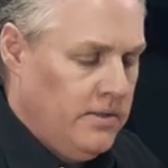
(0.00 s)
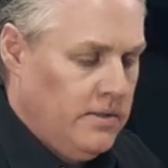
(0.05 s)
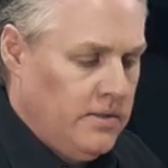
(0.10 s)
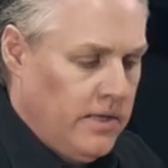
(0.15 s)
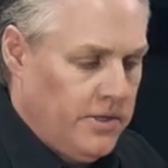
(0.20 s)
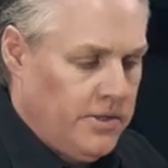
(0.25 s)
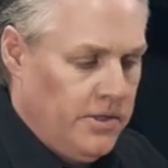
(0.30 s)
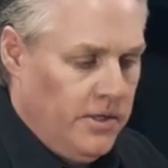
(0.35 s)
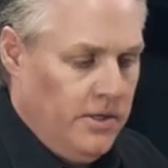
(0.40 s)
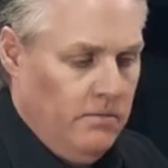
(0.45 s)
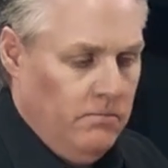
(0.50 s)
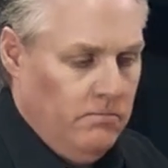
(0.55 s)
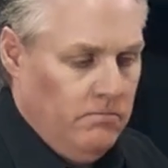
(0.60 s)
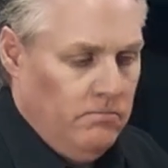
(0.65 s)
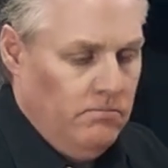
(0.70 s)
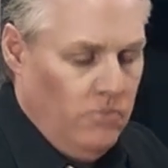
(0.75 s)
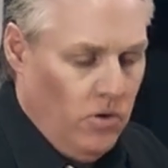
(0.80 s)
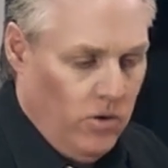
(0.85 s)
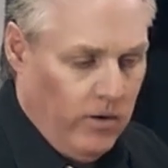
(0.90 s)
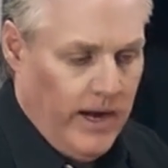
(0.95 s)
this is actually
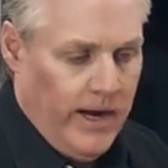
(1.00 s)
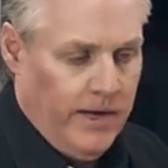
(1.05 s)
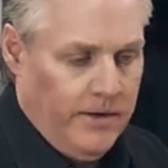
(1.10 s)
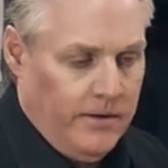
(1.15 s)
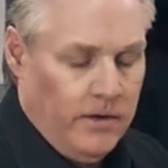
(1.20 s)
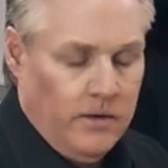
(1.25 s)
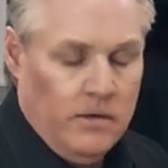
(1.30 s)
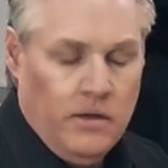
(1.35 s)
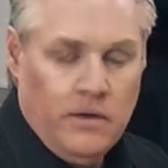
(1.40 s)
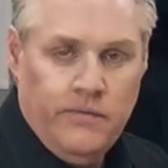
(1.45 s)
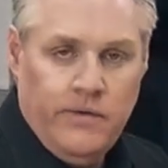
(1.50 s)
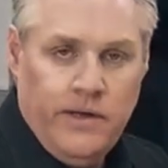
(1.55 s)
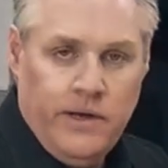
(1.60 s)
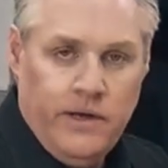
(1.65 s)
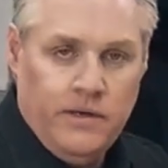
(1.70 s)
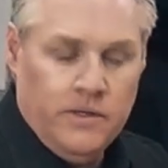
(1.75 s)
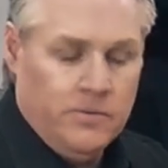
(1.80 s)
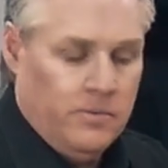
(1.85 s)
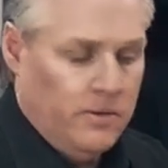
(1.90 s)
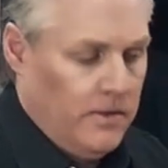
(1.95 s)
more accurate. A lot of editors,